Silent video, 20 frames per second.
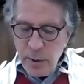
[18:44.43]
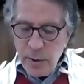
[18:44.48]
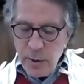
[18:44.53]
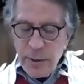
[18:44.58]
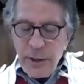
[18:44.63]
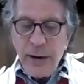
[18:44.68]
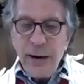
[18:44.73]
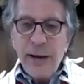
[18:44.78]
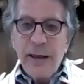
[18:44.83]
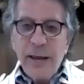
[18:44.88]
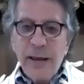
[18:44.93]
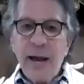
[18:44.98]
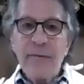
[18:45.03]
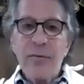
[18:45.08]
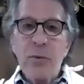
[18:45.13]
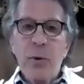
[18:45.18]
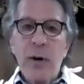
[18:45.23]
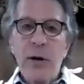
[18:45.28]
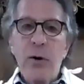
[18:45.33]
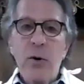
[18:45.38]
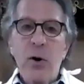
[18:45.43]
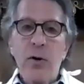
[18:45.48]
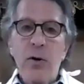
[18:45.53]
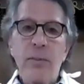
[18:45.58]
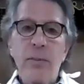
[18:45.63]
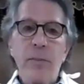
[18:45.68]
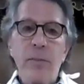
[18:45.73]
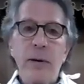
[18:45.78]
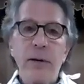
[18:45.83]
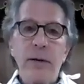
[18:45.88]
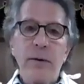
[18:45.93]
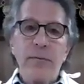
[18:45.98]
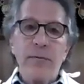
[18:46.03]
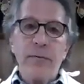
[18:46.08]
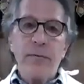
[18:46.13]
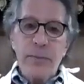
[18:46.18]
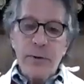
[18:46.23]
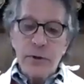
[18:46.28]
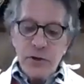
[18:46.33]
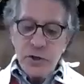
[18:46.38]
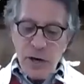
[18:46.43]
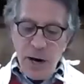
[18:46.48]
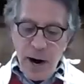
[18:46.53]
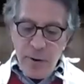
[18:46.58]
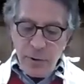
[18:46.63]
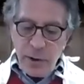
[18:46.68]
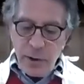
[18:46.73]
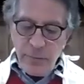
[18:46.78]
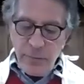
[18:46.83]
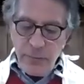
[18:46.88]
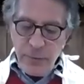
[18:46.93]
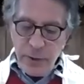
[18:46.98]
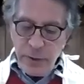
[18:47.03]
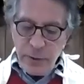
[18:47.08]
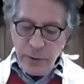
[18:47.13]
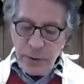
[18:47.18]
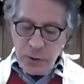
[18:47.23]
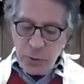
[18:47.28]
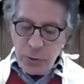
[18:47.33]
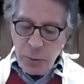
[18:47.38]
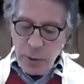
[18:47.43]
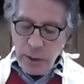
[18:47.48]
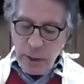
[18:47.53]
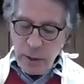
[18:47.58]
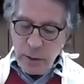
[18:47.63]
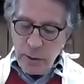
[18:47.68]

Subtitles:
that I gave away all the money from the charity fund this week."